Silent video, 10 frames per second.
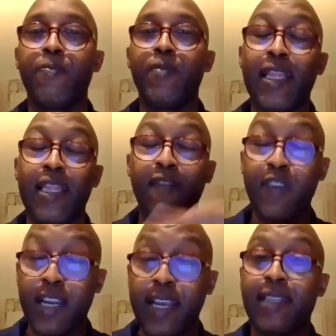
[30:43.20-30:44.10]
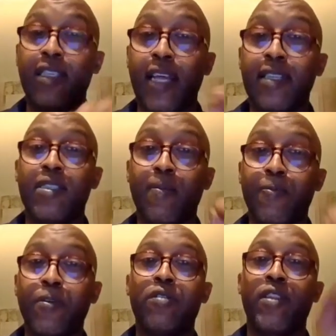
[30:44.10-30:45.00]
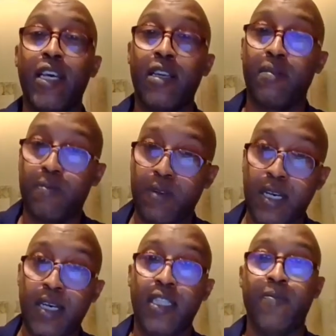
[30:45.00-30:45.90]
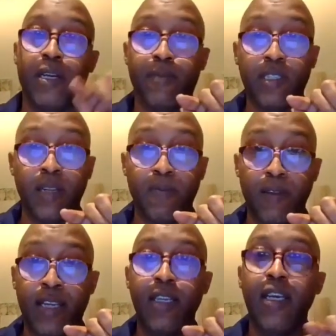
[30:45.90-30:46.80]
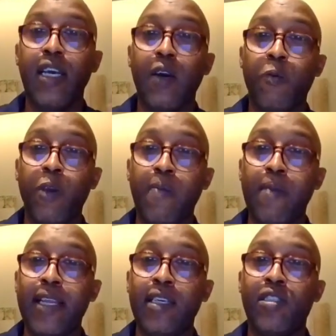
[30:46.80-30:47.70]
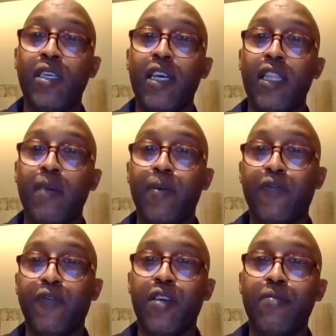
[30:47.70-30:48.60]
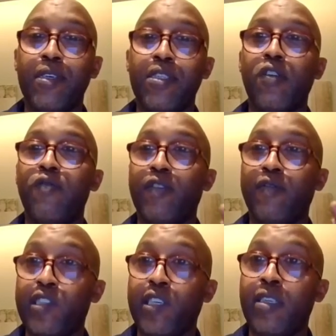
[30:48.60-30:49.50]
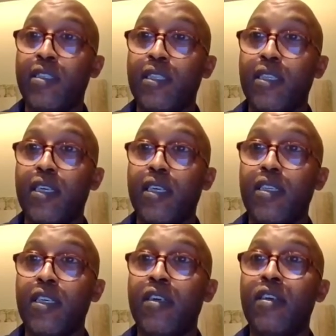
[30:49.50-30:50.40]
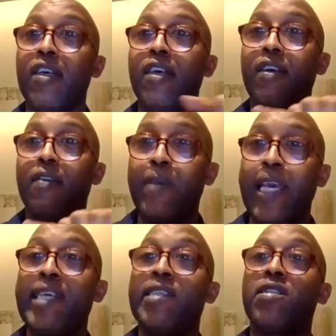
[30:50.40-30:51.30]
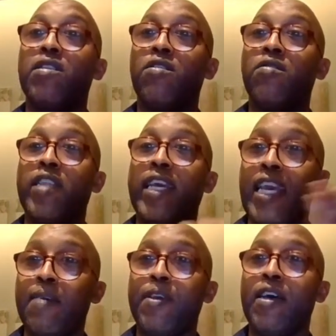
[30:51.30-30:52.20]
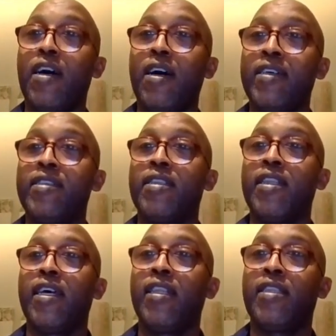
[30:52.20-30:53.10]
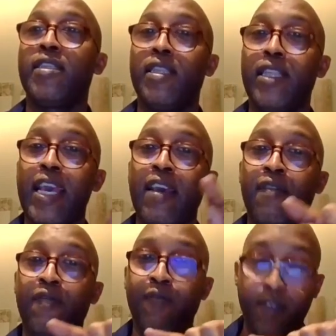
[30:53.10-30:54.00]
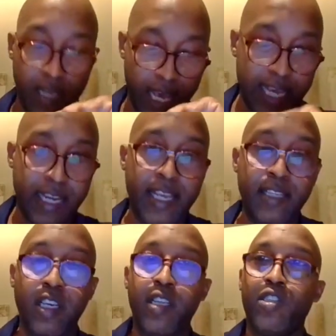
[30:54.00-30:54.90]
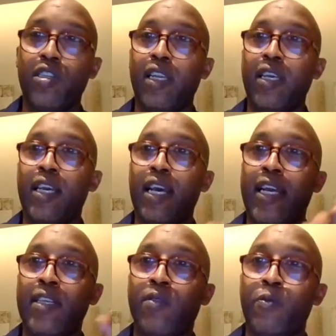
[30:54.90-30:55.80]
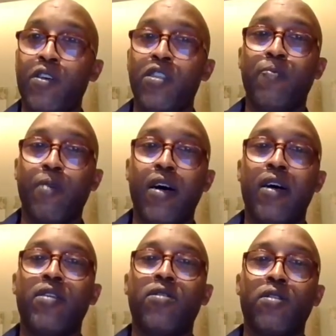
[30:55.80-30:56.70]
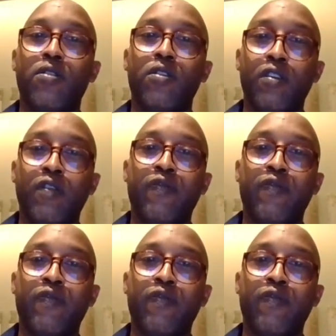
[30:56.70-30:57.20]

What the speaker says: they've created and support their departmental plan. We manage the performance of divisions, based on the KPIs that they've agreed initially, and it was part of